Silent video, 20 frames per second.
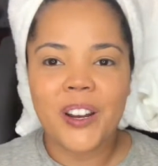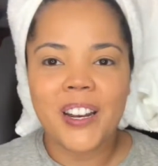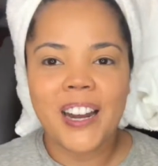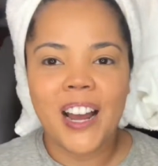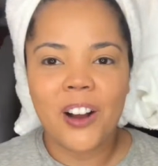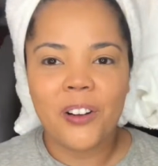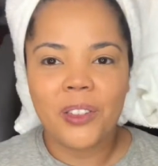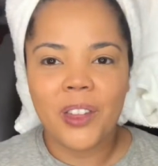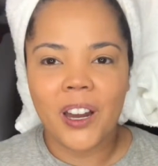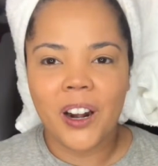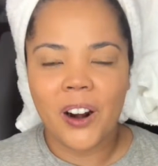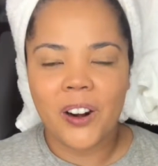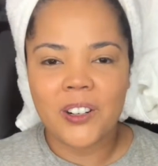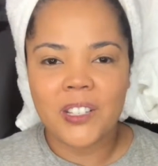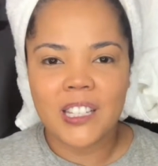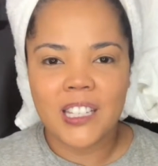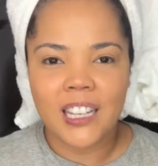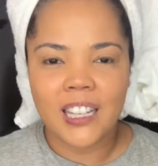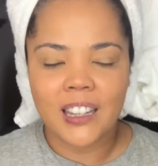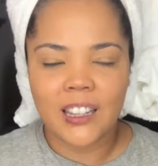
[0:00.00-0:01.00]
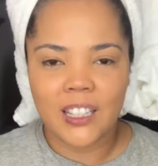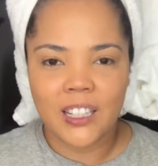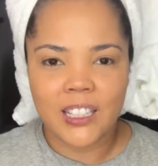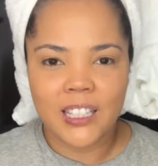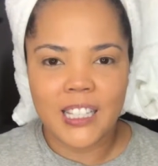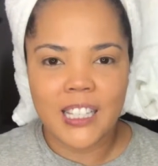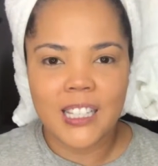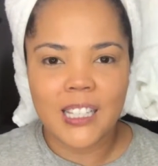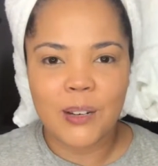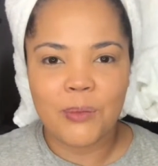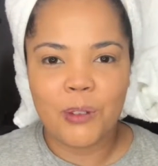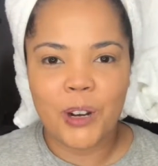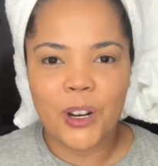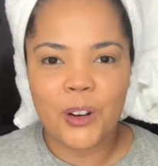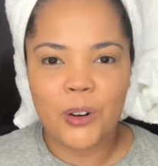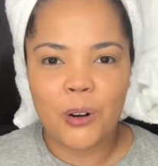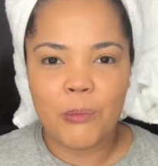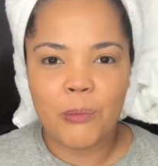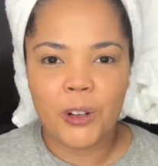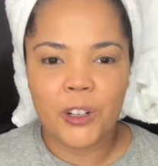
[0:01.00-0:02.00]
that our skin looks somewhat
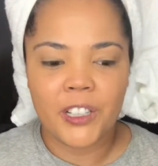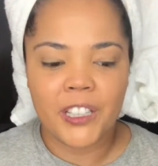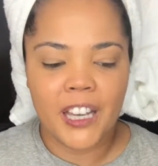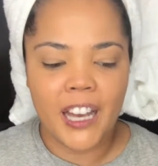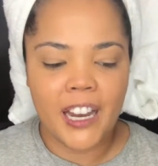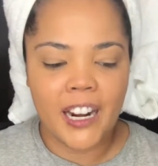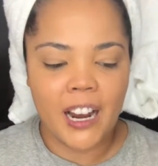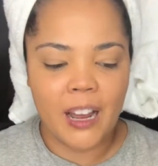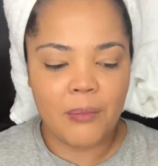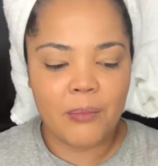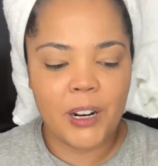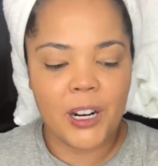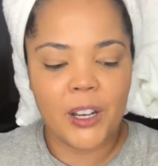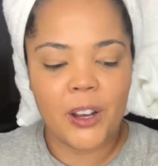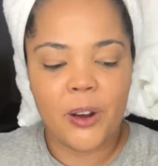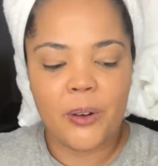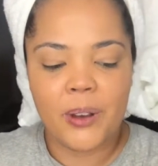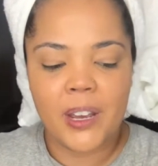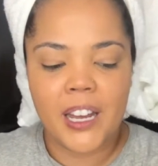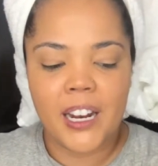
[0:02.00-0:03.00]
normal again, I'm going to go in and